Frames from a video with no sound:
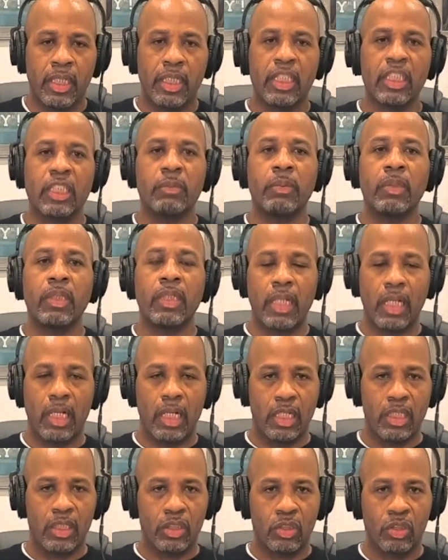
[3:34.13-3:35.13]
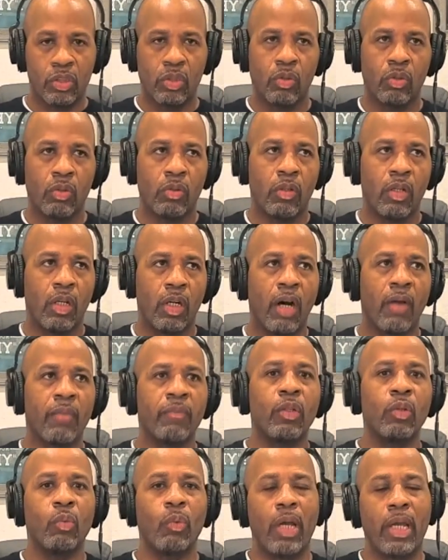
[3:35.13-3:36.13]
is because
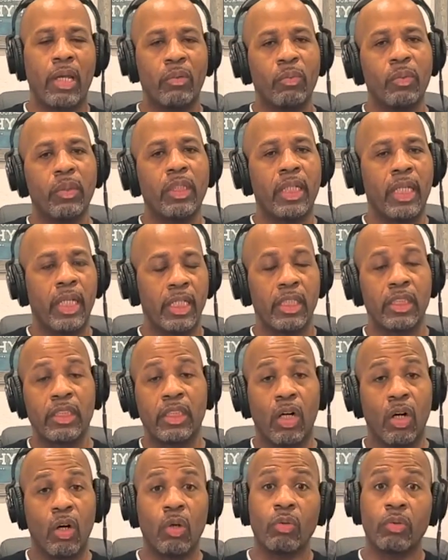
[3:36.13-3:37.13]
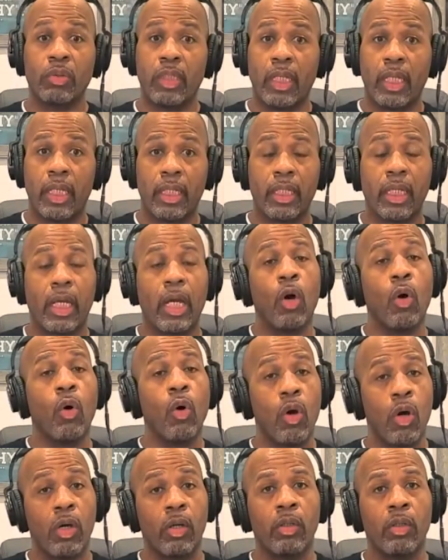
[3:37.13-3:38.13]
of the way we ended the old thing,
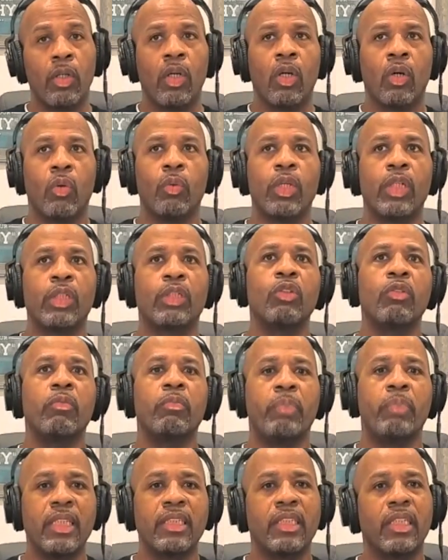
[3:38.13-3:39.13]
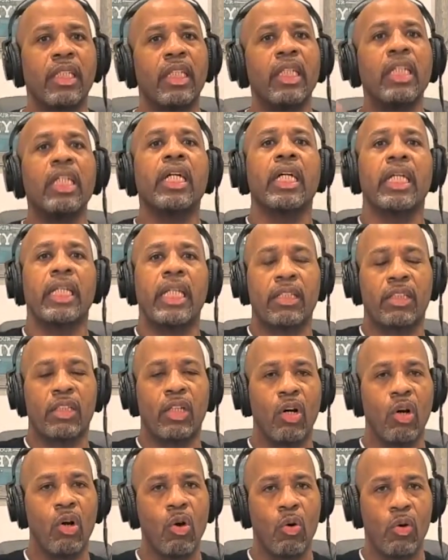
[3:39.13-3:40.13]
or we're too busy looking at
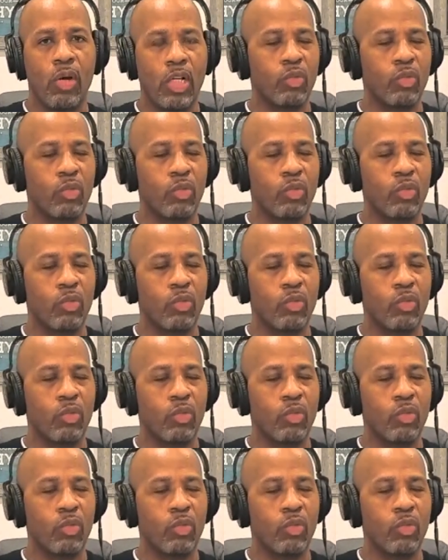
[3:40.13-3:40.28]
the old.